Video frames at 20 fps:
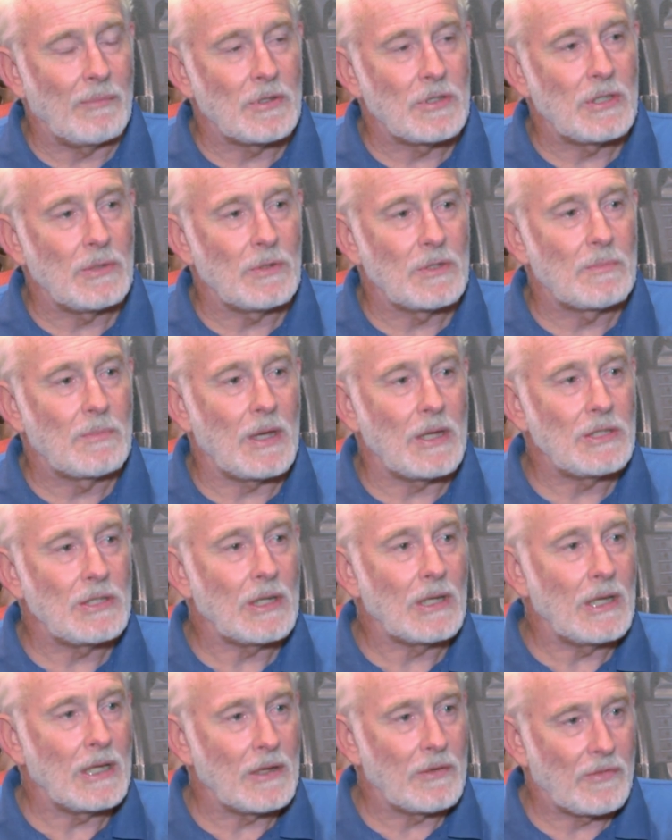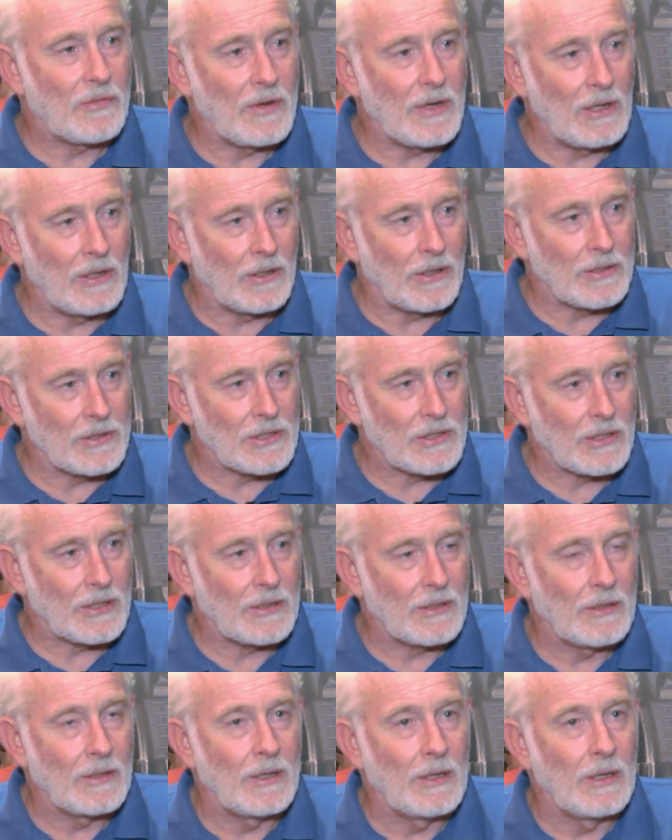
but she was basically a freelancer.